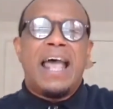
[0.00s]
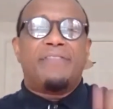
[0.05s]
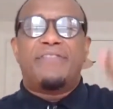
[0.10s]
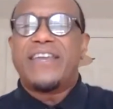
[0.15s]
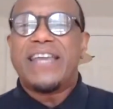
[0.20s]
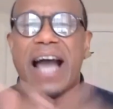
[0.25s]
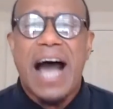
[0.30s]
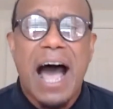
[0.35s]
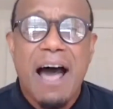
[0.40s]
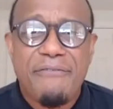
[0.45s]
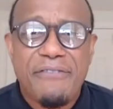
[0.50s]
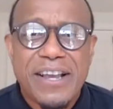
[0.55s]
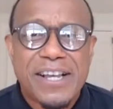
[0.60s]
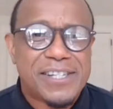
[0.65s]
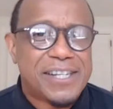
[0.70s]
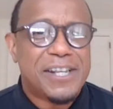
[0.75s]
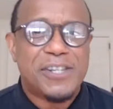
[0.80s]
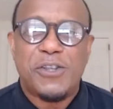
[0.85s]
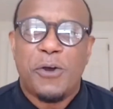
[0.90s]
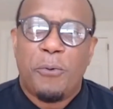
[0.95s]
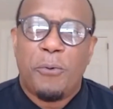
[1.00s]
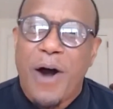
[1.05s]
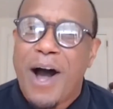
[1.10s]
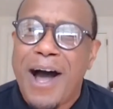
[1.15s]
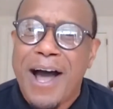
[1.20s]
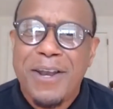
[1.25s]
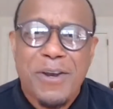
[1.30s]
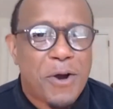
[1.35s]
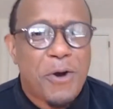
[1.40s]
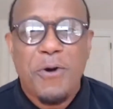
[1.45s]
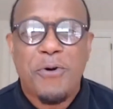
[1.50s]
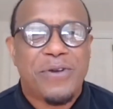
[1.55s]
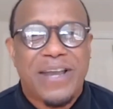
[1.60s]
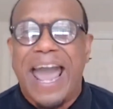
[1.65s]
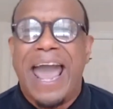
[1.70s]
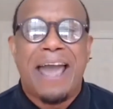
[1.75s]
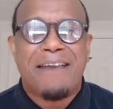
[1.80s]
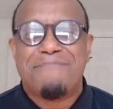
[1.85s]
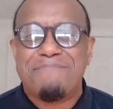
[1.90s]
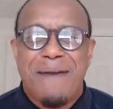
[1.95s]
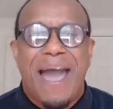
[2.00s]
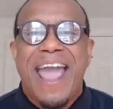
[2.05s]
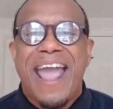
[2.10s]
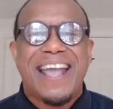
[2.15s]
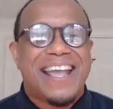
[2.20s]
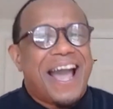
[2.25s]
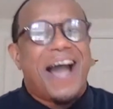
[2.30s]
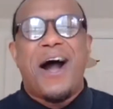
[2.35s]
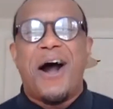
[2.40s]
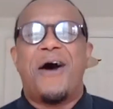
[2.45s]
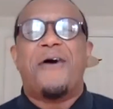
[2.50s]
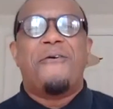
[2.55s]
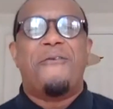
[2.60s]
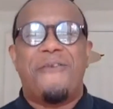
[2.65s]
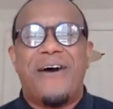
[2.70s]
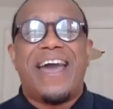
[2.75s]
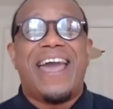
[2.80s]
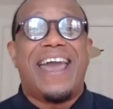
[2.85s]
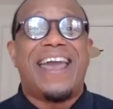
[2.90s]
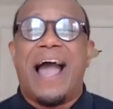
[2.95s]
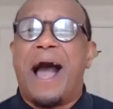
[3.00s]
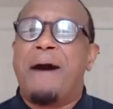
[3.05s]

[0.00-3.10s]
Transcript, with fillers: The obvious is the one who can make a way.